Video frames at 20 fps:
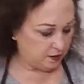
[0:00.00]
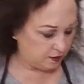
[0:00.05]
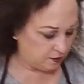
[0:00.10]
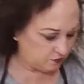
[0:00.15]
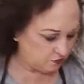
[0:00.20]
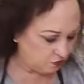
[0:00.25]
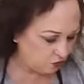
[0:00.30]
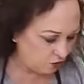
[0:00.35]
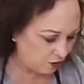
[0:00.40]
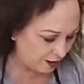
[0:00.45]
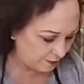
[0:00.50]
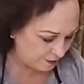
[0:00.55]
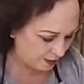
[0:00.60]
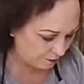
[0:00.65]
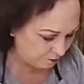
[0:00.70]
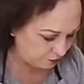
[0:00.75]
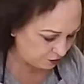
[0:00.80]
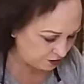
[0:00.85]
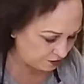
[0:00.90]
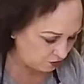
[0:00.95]
So I'm
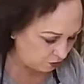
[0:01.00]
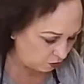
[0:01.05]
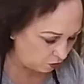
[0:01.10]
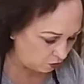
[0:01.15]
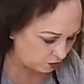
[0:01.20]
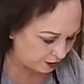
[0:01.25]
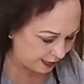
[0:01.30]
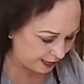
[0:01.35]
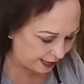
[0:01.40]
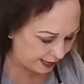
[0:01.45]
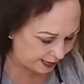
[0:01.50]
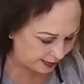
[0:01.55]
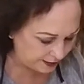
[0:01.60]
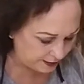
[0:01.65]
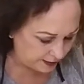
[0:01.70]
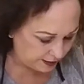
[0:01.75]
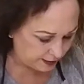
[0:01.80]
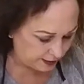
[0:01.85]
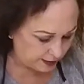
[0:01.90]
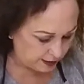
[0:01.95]
not putting the whole can.
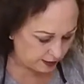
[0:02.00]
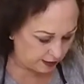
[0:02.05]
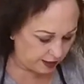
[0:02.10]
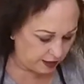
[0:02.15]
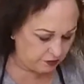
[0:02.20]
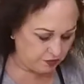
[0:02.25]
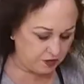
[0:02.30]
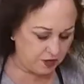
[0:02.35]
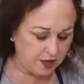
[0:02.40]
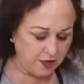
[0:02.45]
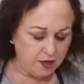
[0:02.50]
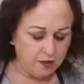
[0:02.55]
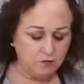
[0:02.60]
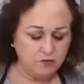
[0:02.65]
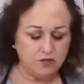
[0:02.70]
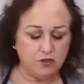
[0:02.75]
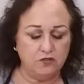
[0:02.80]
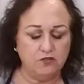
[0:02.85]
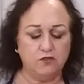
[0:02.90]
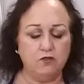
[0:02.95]
I think I'm
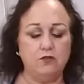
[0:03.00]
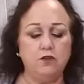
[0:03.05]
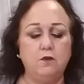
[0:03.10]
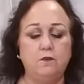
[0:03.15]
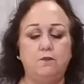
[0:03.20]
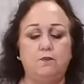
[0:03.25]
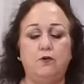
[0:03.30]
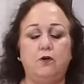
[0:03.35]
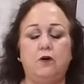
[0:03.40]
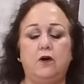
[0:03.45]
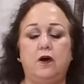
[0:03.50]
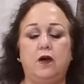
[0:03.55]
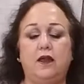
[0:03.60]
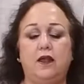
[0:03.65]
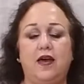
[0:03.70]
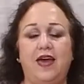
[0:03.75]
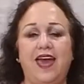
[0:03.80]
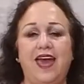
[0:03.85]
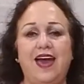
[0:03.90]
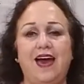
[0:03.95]
just going to put
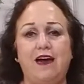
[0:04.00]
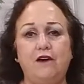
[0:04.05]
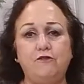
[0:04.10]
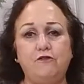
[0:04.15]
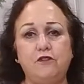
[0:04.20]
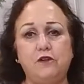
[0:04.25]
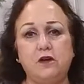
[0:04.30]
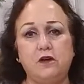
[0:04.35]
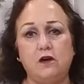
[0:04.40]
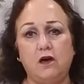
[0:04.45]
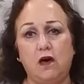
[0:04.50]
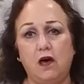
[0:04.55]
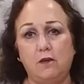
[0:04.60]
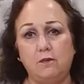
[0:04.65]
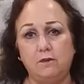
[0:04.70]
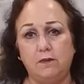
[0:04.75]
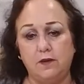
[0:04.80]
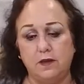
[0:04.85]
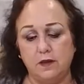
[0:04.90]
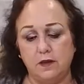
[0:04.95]
1/2
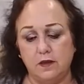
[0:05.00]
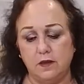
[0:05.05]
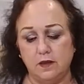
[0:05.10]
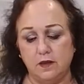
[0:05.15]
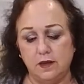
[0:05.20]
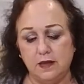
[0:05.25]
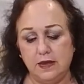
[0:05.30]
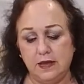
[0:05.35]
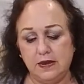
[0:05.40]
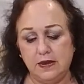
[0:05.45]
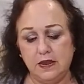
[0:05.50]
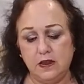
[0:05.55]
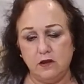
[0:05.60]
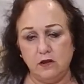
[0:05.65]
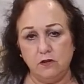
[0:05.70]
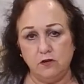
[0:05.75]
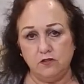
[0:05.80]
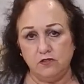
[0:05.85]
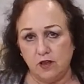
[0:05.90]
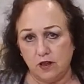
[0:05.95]
cup in here
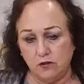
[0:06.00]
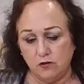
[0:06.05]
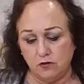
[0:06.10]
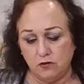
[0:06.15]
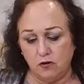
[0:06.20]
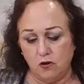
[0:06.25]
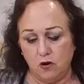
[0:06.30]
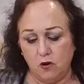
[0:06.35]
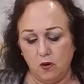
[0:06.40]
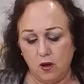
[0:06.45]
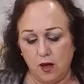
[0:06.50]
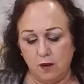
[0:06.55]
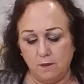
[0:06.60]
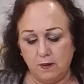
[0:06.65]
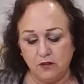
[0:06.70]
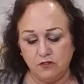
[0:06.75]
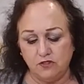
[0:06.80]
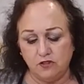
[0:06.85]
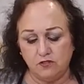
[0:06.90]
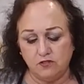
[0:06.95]
because I don't know how
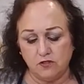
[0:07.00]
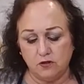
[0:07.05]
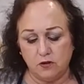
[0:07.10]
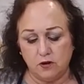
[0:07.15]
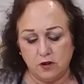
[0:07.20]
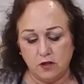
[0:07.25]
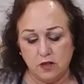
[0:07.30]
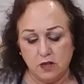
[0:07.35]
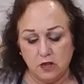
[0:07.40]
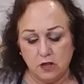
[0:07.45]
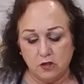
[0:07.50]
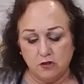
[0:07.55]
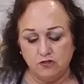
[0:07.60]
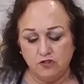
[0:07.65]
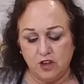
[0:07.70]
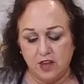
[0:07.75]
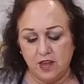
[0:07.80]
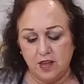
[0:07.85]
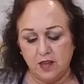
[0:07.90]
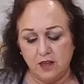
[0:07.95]
much it's going to
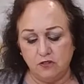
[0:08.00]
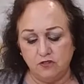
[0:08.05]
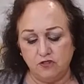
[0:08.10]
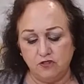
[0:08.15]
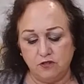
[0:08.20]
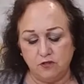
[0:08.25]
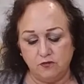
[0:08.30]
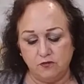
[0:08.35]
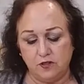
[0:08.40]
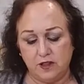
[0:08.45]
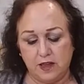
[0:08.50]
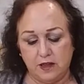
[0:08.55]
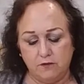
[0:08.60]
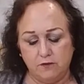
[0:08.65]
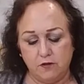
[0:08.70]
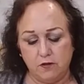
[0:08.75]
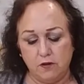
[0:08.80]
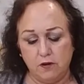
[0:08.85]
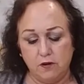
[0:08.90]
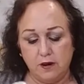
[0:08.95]
change the
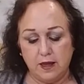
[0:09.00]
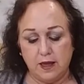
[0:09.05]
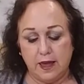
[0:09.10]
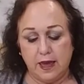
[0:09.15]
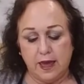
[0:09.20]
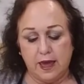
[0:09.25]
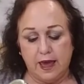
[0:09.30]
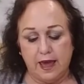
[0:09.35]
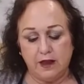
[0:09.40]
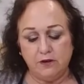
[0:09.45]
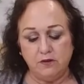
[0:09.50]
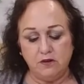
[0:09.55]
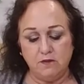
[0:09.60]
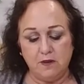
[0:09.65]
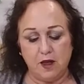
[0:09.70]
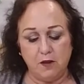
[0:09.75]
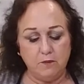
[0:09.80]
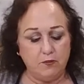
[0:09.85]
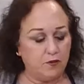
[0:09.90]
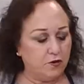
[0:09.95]
flavor. And
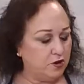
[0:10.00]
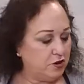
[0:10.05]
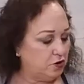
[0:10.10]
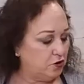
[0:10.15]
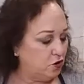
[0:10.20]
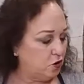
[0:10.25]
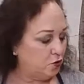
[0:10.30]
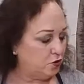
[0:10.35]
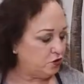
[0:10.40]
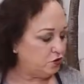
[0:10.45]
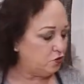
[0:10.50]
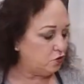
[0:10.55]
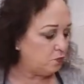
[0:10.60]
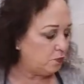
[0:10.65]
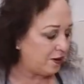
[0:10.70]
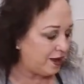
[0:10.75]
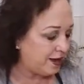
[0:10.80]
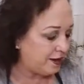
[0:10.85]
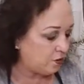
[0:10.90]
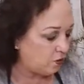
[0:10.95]
remember, when you
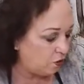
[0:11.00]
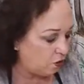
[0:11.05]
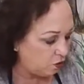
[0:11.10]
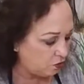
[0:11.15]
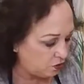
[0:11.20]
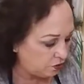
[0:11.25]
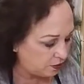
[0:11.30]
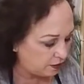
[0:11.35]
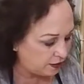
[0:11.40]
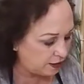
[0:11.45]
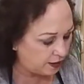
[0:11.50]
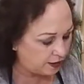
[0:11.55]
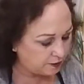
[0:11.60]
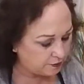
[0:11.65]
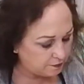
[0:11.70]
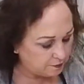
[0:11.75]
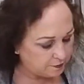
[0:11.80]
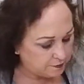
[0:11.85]
buy coconut